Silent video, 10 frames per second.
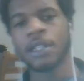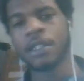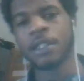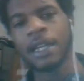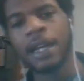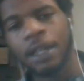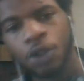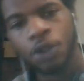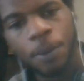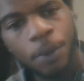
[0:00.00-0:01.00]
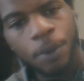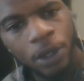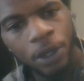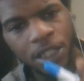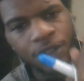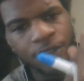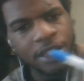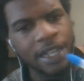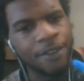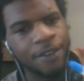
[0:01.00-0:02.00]
that I got on the board. I just erased
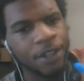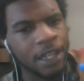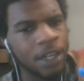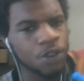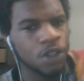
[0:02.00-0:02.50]
everything else,